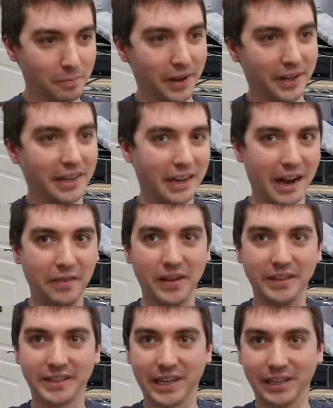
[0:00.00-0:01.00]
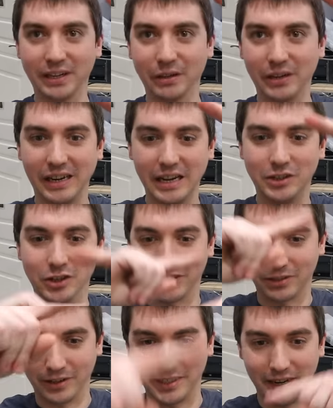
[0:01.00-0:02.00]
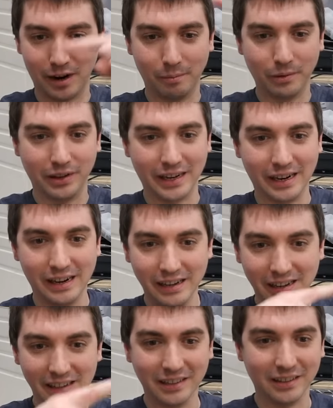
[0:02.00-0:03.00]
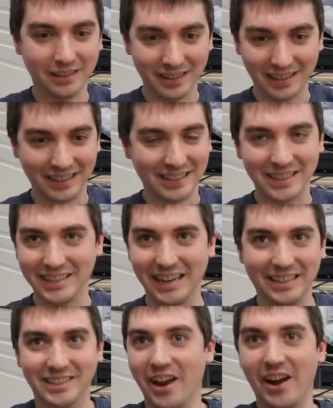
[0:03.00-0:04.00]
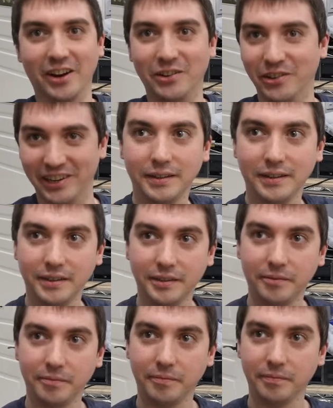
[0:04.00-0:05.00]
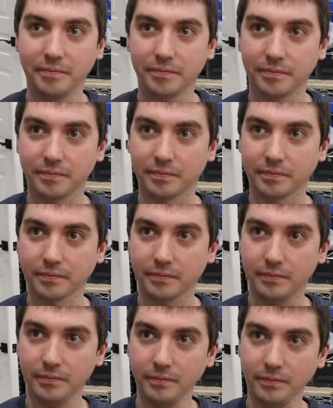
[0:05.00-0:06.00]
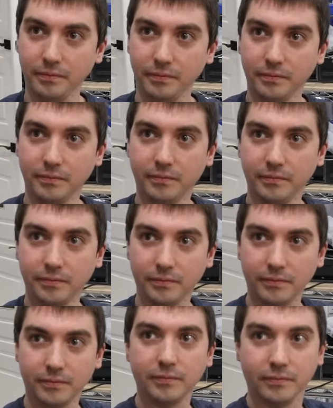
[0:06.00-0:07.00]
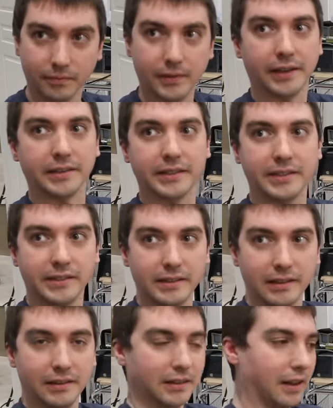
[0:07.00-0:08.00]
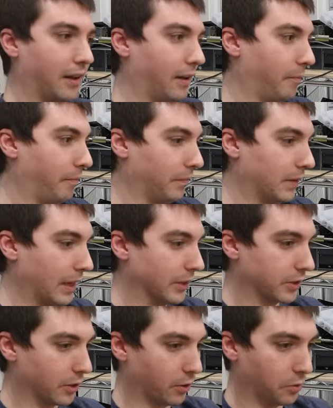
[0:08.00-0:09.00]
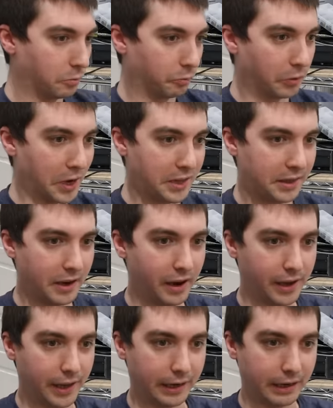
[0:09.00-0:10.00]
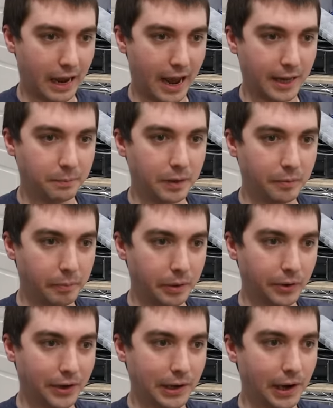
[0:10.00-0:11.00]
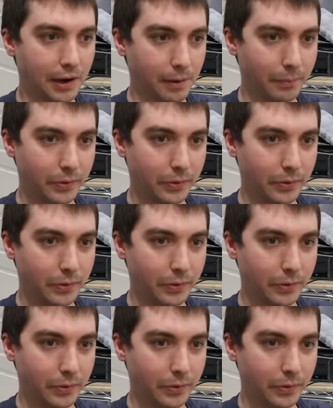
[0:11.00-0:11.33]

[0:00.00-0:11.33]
button and then suddenly it just starts tumbling, it's, it's not good. And so Armstrong insisted it to be corrected. Yes. Um, and so Raytheon had been building up